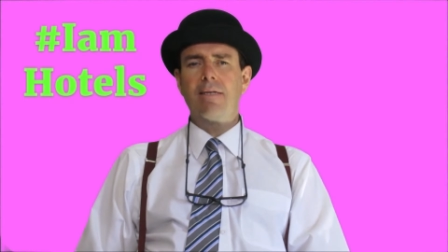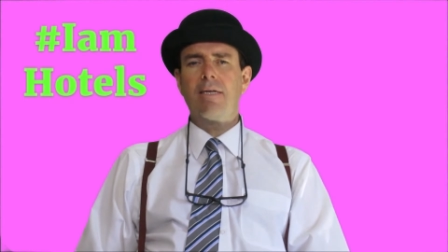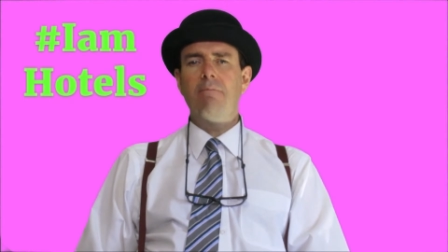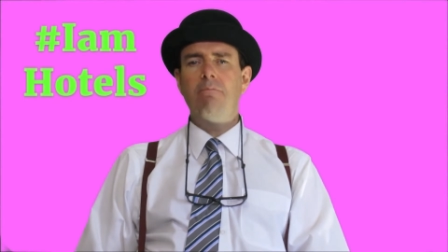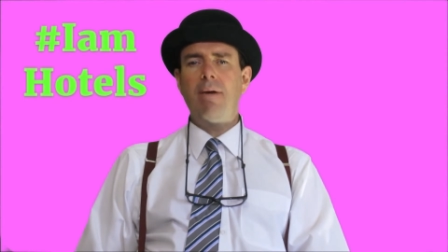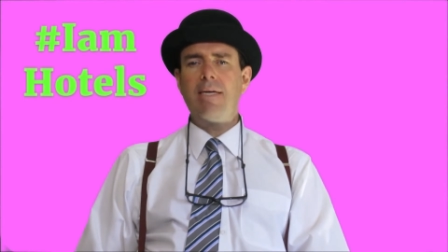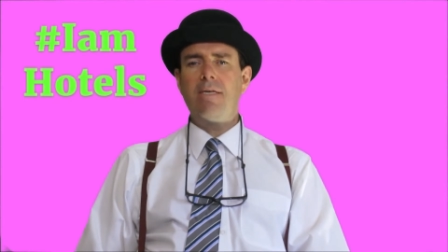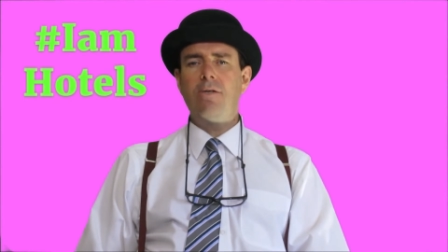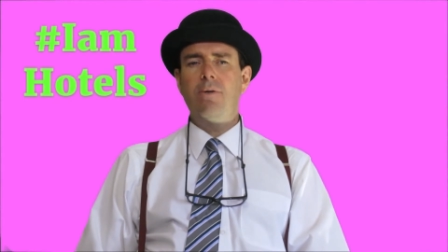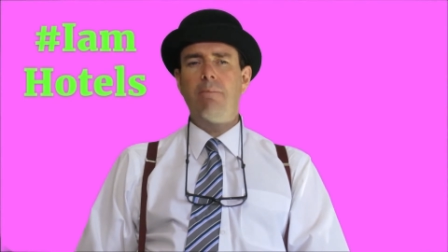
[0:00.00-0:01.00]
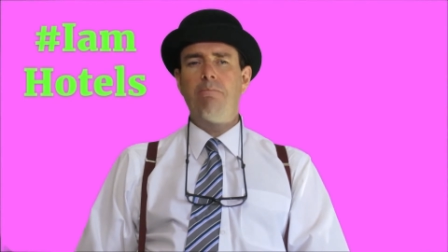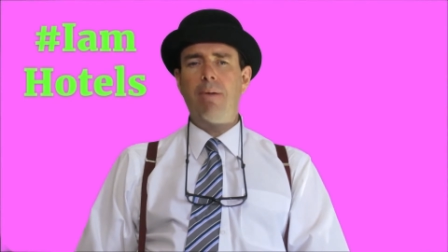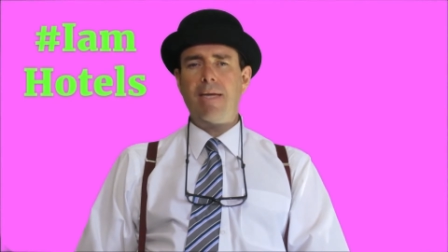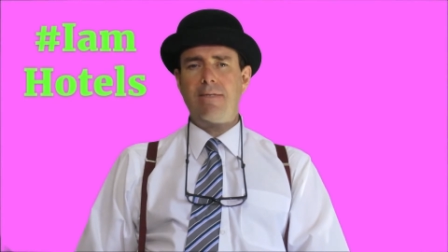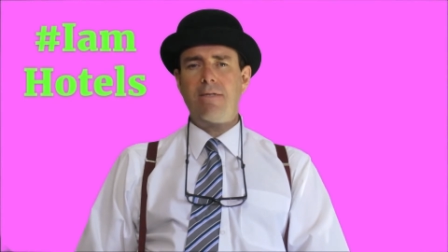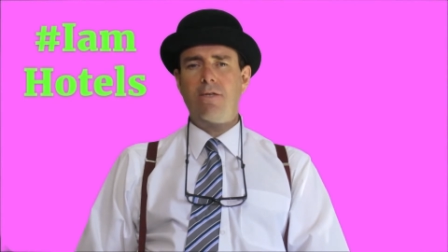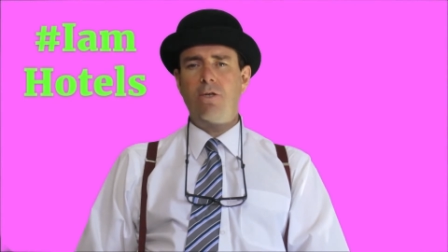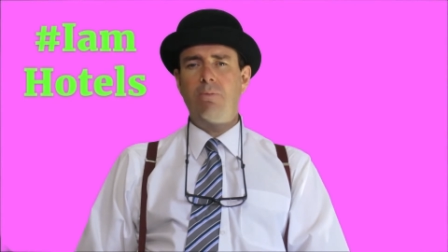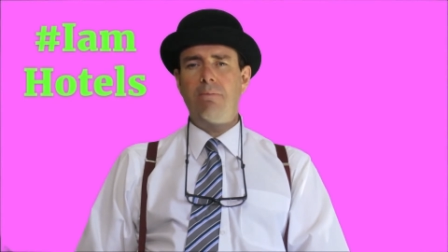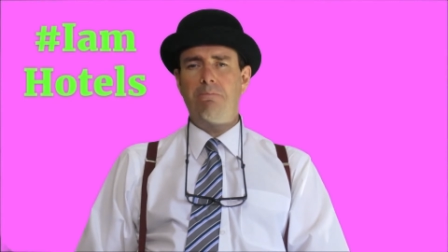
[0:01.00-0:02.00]
that can make you a better
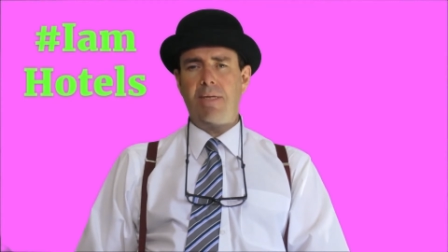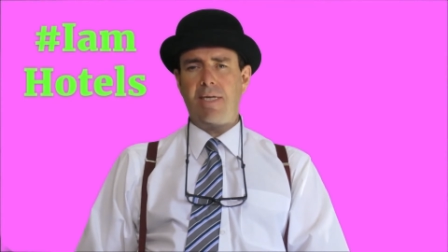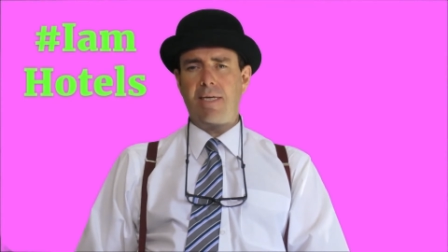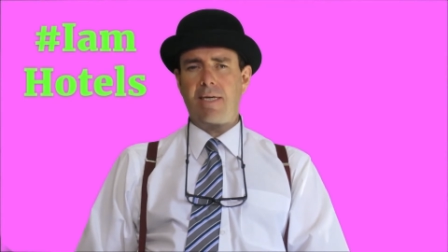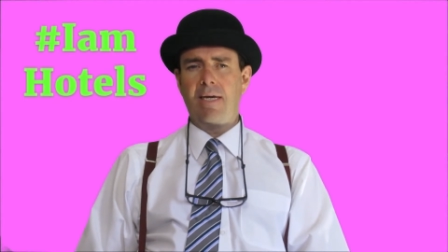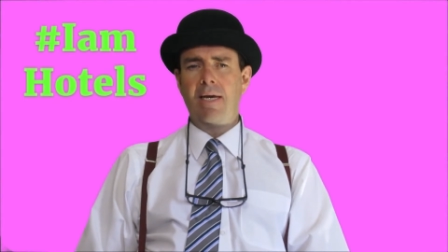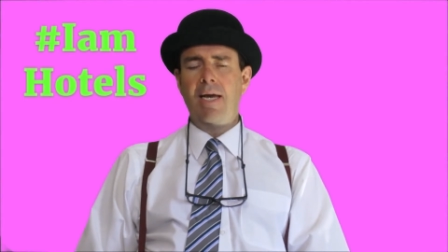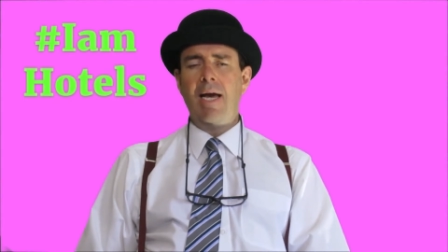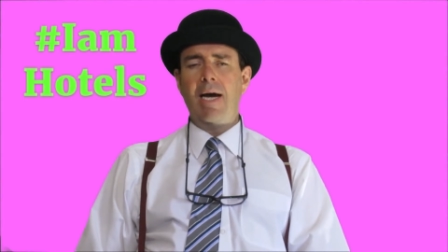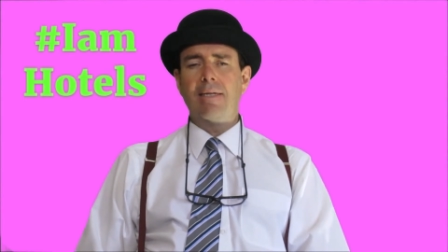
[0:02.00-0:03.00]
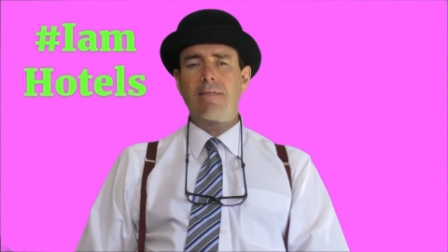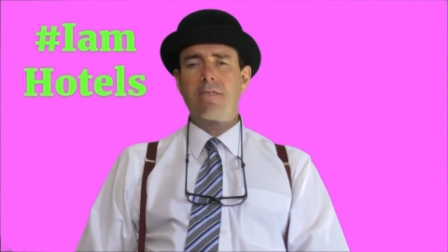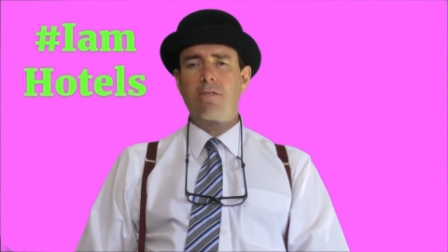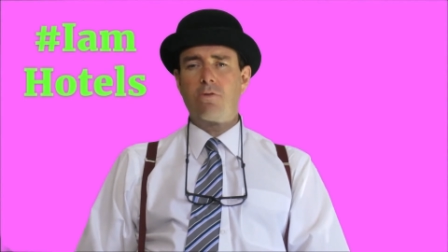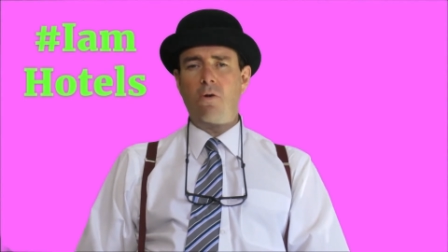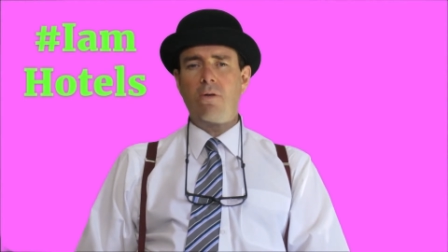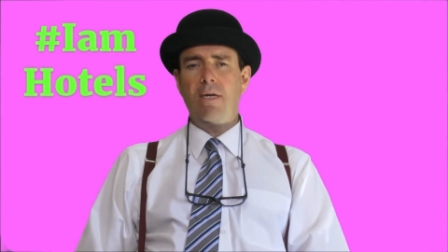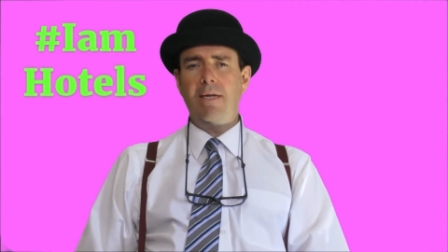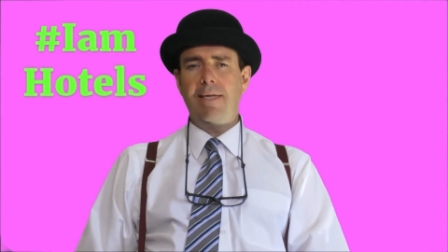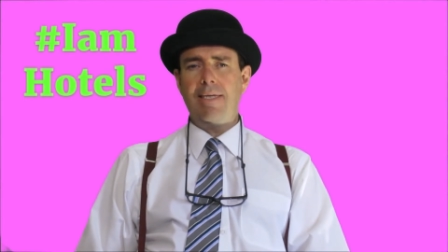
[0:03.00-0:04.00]
human being and a
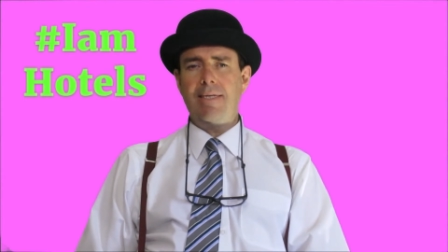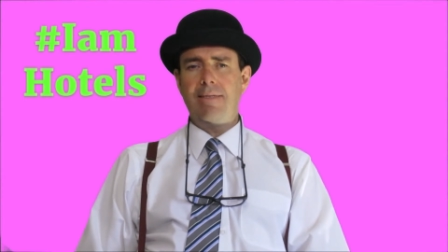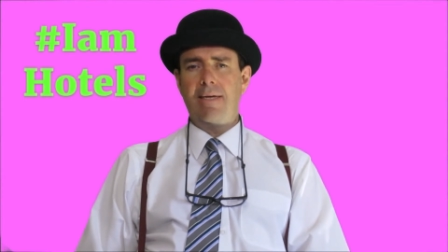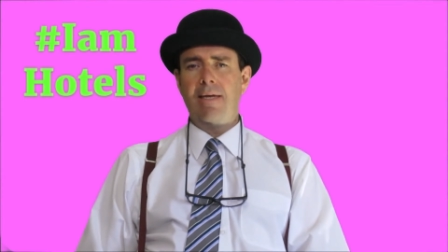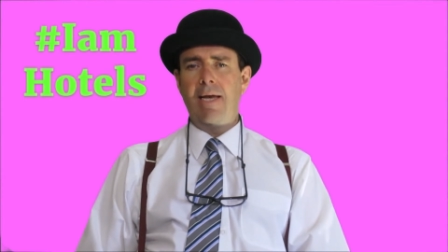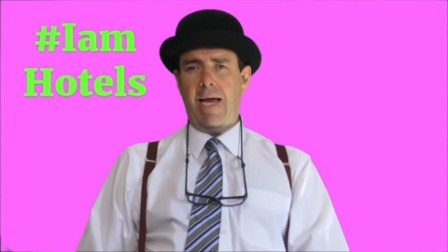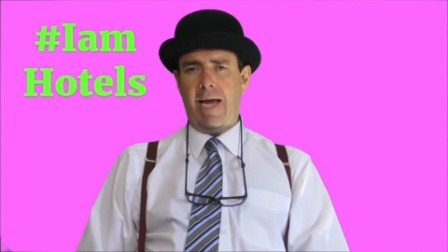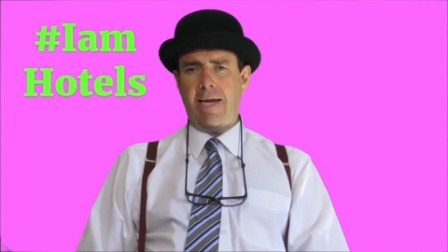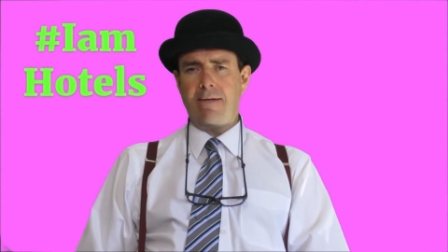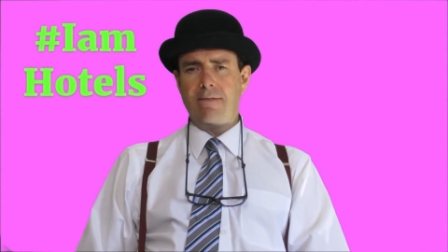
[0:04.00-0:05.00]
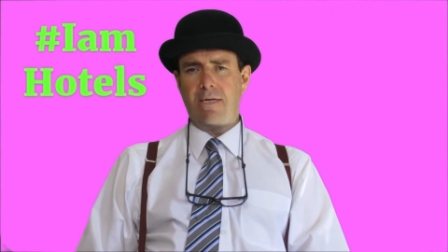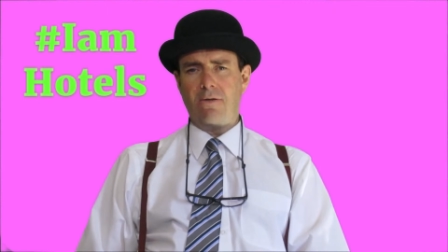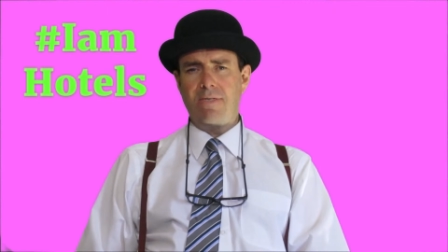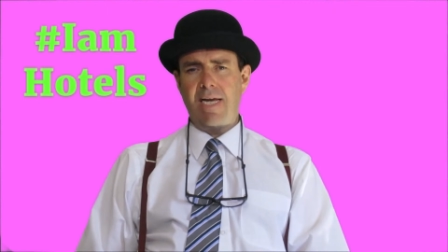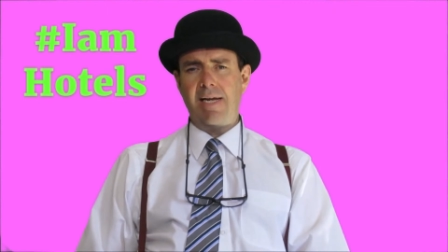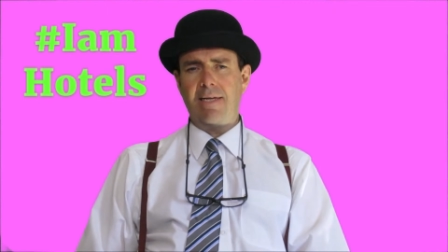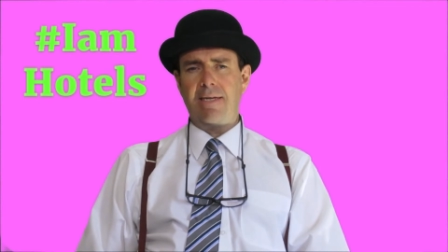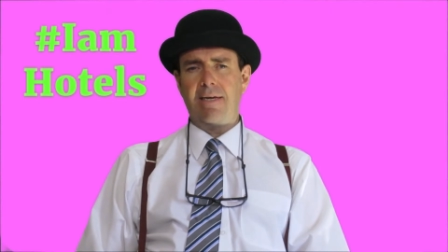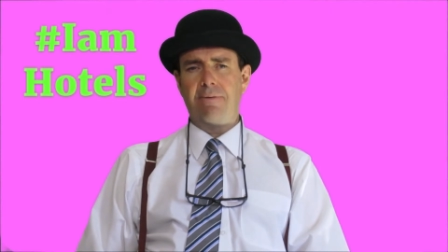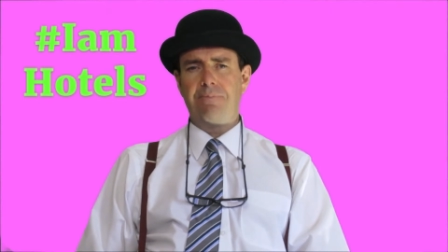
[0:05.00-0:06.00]
stronger leader and
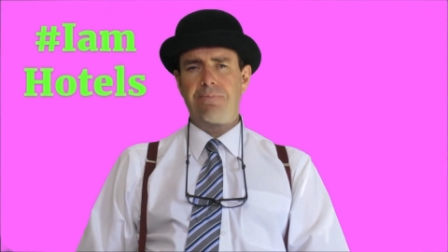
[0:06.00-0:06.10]
hotelier.